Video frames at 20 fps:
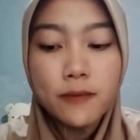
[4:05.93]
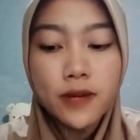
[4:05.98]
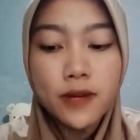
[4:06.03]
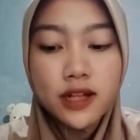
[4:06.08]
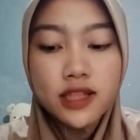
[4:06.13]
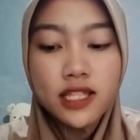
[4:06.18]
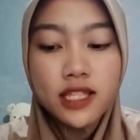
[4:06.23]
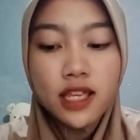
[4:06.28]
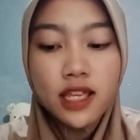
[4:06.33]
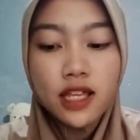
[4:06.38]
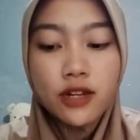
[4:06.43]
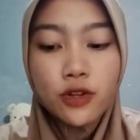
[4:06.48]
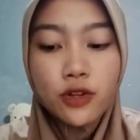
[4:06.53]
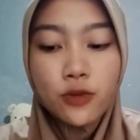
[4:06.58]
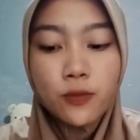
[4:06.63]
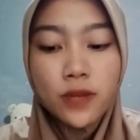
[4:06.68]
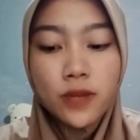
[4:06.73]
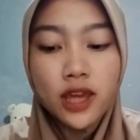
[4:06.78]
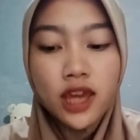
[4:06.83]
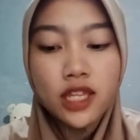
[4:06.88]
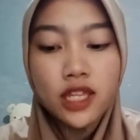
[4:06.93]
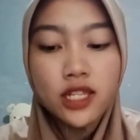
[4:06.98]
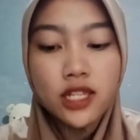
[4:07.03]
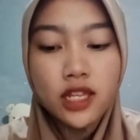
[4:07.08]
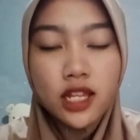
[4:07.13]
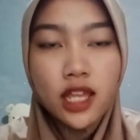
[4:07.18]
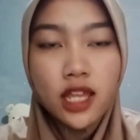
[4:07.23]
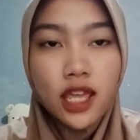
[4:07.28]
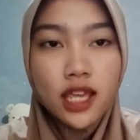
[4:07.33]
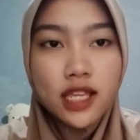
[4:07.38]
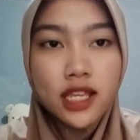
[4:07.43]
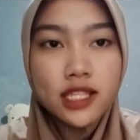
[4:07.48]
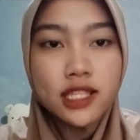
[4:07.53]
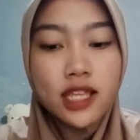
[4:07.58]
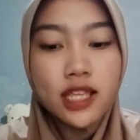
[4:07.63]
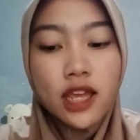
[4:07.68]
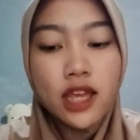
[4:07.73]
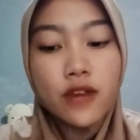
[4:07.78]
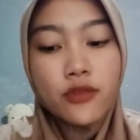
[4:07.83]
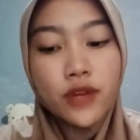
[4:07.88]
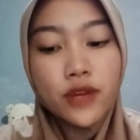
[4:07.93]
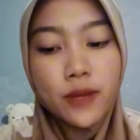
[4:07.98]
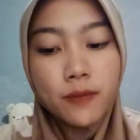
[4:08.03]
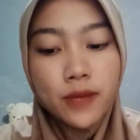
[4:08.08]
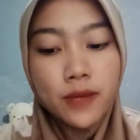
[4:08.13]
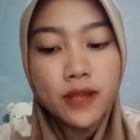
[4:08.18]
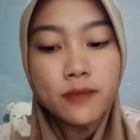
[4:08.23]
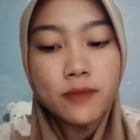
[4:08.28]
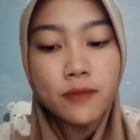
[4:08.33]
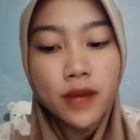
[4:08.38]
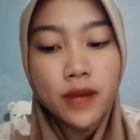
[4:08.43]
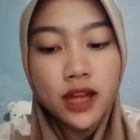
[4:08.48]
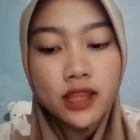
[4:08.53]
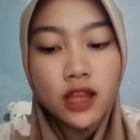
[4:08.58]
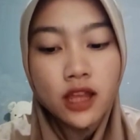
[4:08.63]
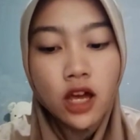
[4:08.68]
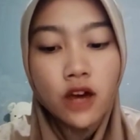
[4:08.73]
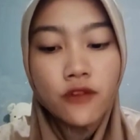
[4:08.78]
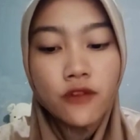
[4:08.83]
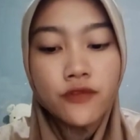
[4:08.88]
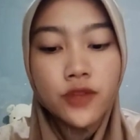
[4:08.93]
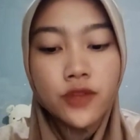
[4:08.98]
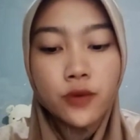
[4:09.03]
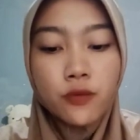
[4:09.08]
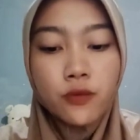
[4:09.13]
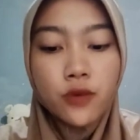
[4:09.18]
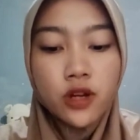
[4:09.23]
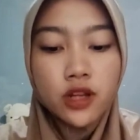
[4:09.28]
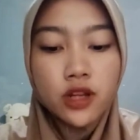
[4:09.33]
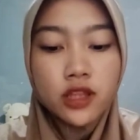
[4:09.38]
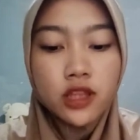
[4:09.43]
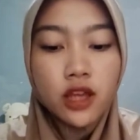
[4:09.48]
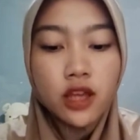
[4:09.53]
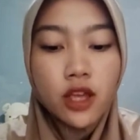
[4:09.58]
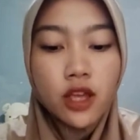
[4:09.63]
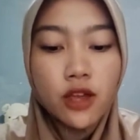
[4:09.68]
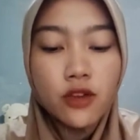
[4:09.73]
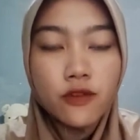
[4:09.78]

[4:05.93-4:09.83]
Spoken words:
Partial reduplication is repeat part of the word.